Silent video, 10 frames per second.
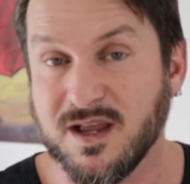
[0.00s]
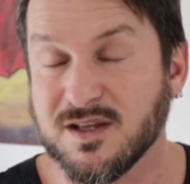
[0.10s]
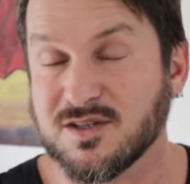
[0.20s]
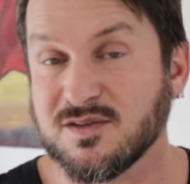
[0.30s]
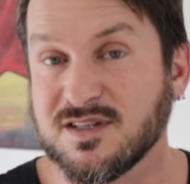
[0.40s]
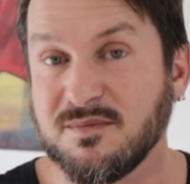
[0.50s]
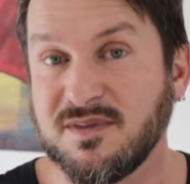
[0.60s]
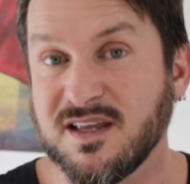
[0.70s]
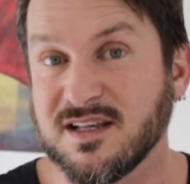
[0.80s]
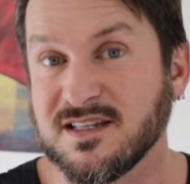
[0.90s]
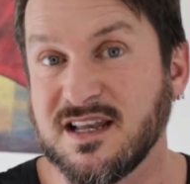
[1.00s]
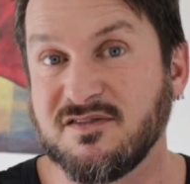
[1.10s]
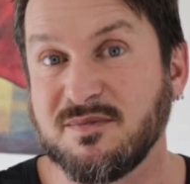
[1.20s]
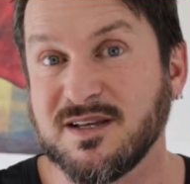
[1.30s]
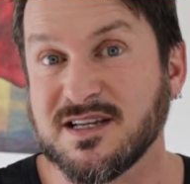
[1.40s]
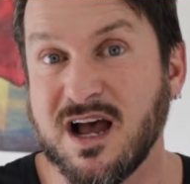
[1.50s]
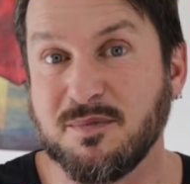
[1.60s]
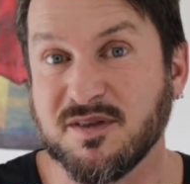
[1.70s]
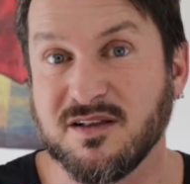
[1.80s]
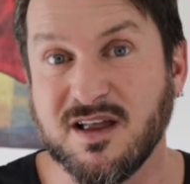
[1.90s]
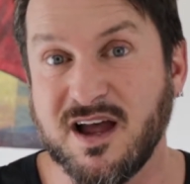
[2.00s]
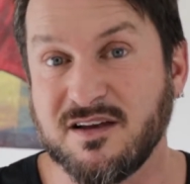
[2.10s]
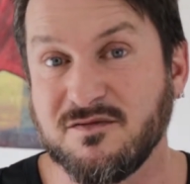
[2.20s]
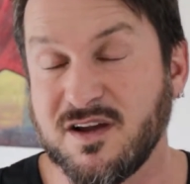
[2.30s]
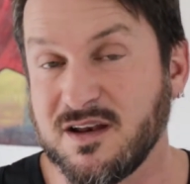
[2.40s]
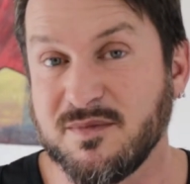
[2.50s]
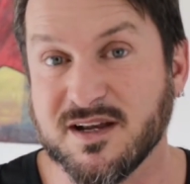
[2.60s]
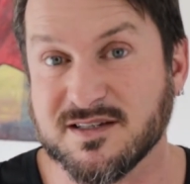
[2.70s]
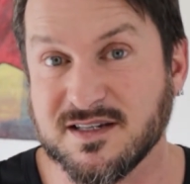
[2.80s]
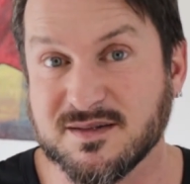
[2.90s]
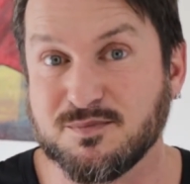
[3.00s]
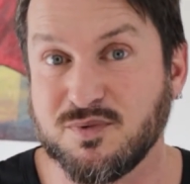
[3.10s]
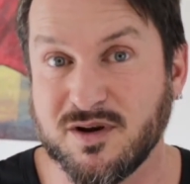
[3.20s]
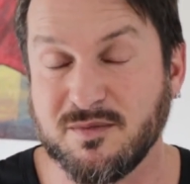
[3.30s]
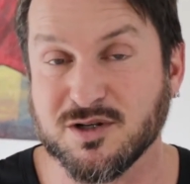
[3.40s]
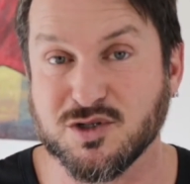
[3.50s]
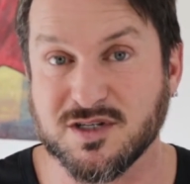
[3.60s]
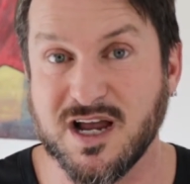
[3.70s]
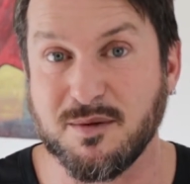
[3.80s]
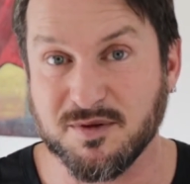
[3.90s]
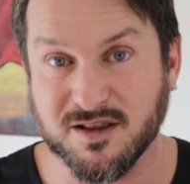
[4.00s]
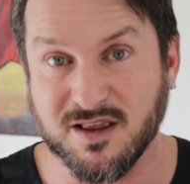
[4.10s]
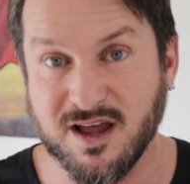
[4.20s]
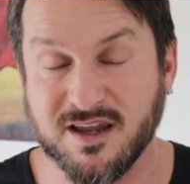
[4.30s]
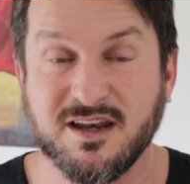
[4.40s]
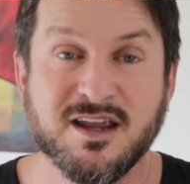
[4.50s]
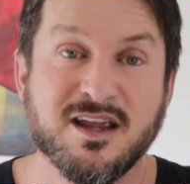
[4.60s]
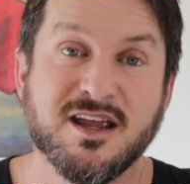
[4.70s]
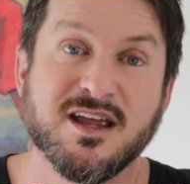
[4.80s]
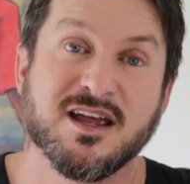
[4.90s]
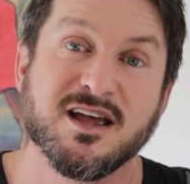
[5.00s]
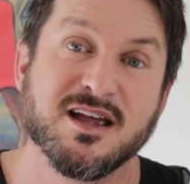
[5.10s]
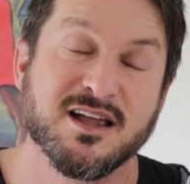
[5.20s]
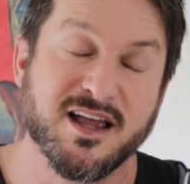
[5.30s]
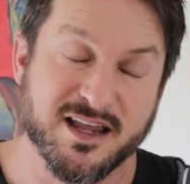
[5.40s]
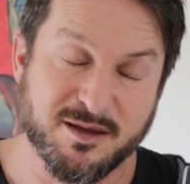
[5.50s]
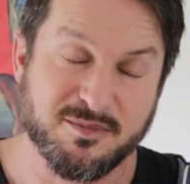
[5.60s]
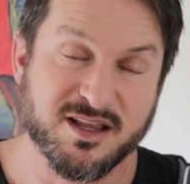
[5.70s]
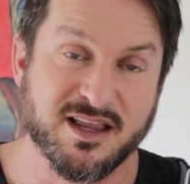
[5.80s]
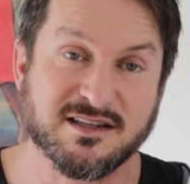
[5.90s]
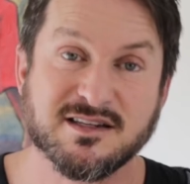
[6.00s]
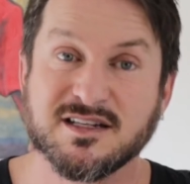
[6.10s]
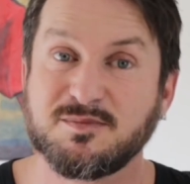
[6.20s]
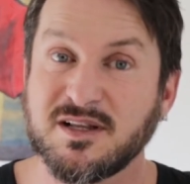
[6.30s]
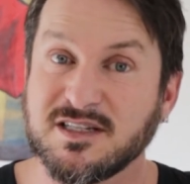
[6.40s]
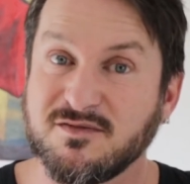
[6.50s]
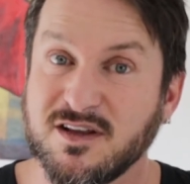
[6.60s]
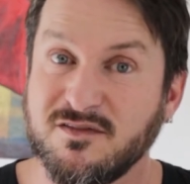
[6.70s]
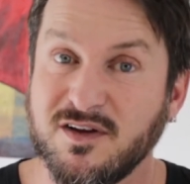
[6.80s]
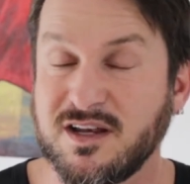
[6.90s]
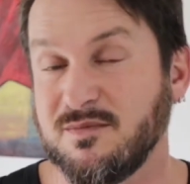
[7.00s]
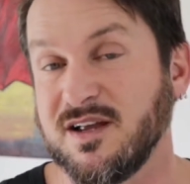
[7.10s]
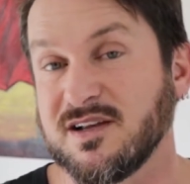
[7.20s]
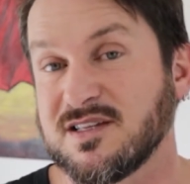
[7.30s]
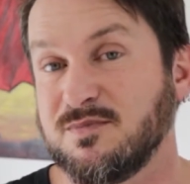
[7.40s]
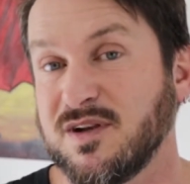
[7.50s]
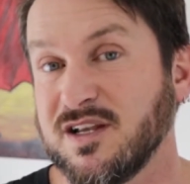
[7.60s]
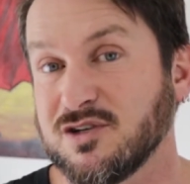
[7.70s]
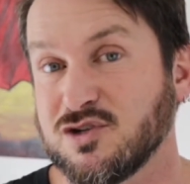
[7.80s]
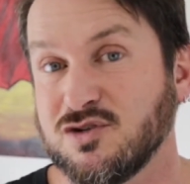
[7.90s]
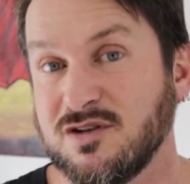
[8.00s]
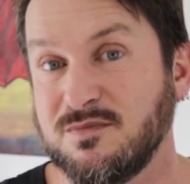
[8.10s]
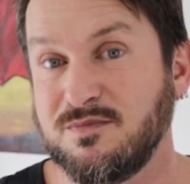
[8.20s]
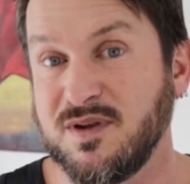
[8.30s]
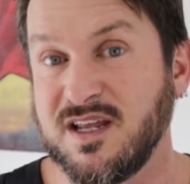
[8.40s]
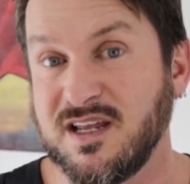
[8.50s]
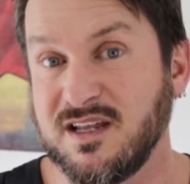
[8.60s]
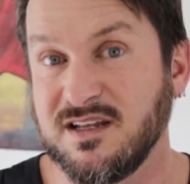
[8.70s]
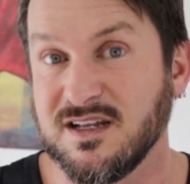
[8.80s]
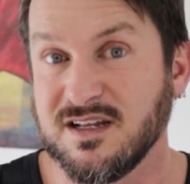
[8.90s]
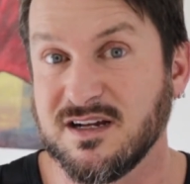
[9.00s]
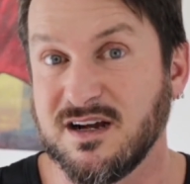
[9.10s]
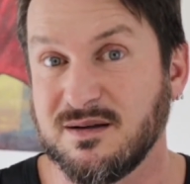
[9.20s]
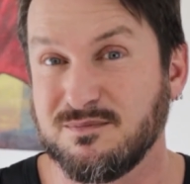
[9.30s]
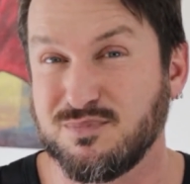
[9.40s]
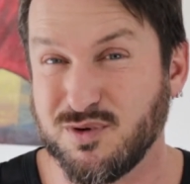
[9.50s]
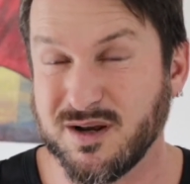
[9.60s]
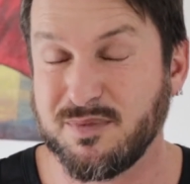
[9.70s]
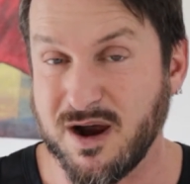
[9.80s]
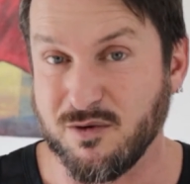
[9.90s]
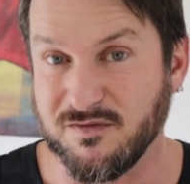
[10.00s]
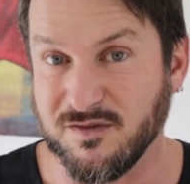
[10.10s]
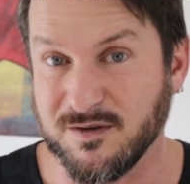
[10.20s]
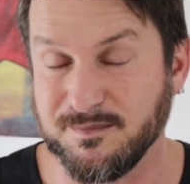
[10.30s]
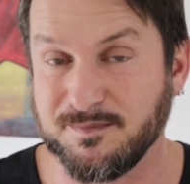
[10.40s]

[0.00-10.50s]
So something, it doesn't have to be top of the line. Vitamix is pretty much the top of the line. It can be less expensive than a Vitamix, but it should be pretty powerful.